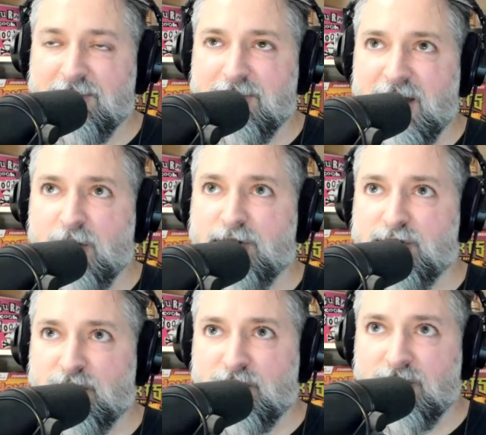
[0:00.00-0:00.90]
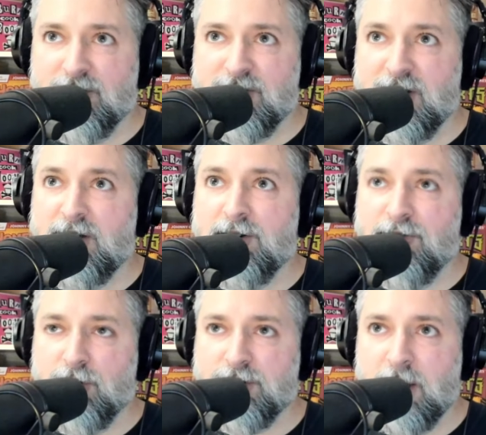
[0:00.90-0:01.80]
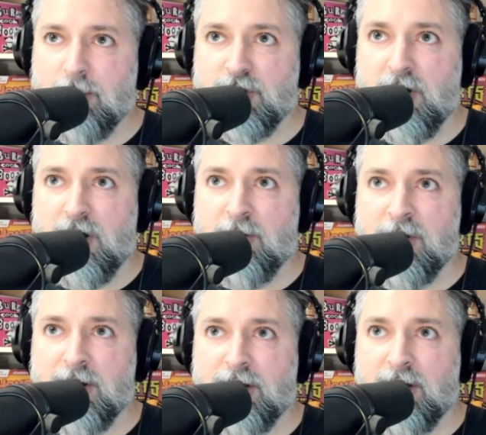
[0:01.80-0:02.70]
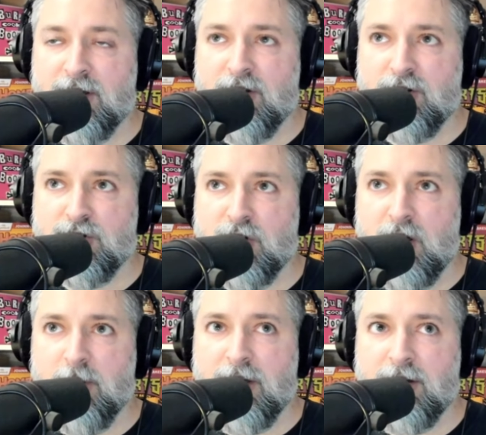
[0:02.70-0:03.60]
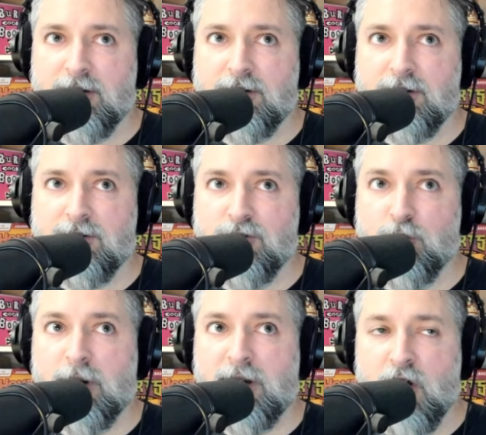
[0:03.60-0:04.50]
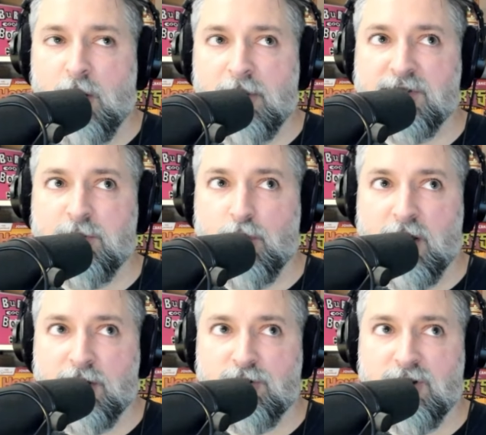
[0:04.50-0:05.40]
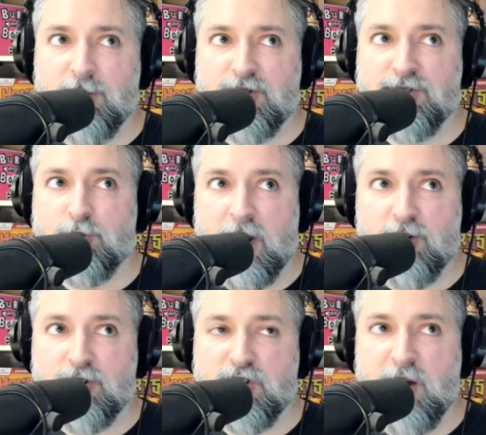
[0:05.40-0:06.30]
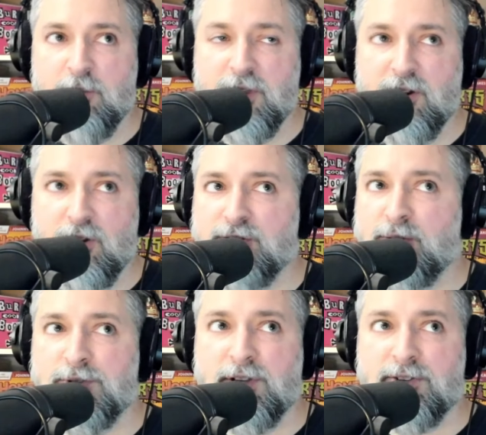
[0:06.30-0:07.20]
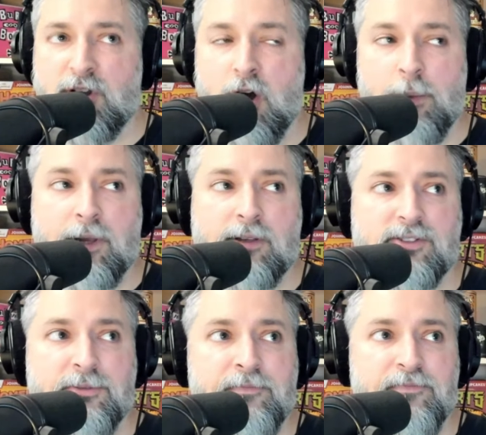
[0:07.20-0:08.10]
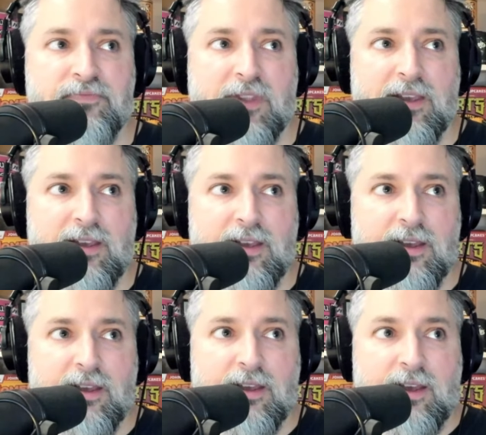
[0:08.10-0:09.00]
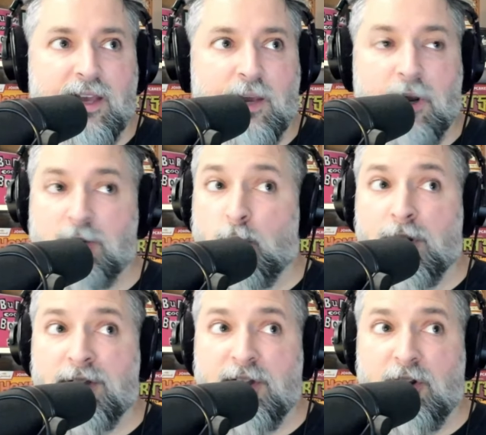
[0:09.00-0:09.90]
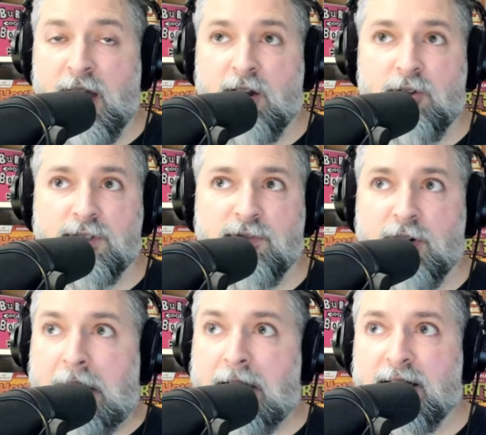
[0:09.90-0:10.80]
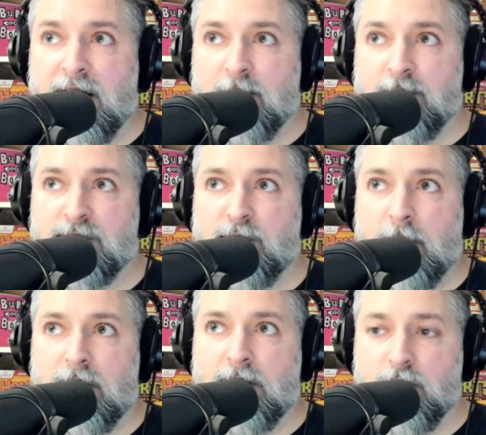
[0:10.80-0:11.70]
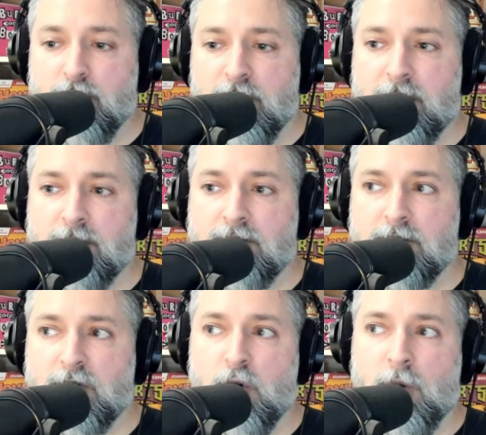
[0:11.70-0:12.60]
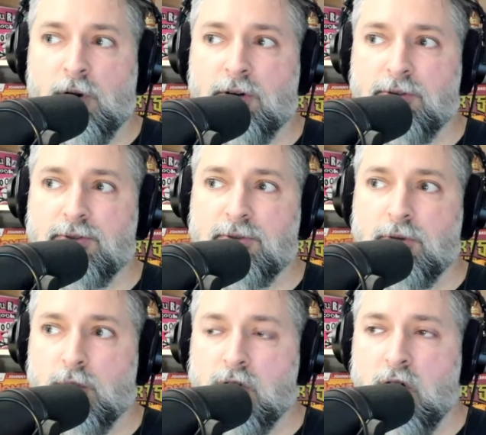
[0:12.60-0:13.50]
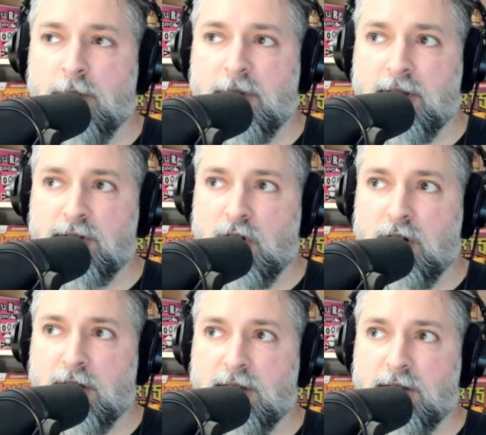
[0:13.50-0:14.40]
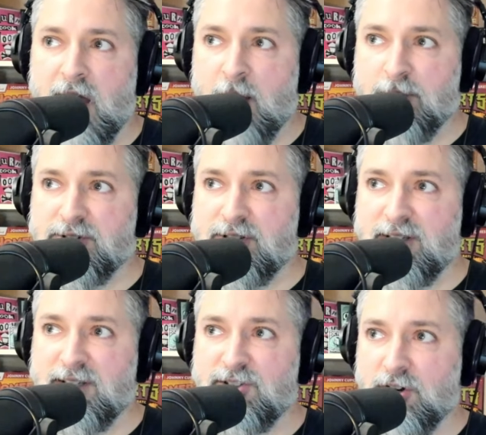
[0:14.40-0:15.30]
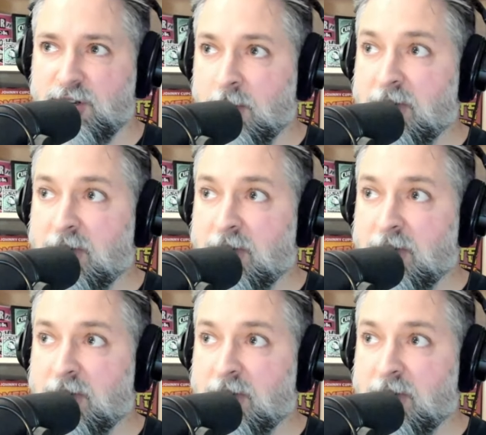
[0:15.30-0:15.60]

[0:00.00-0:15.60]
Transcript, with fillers: health insurance. I needed a full-time job, and I got a job at Newbury Comics in Braintree, which is a record shop that also sells comics. And when I was working there, I had all these funny nicknames for my goofy coworkers who would call me Johnny Appleseed, Johnny Come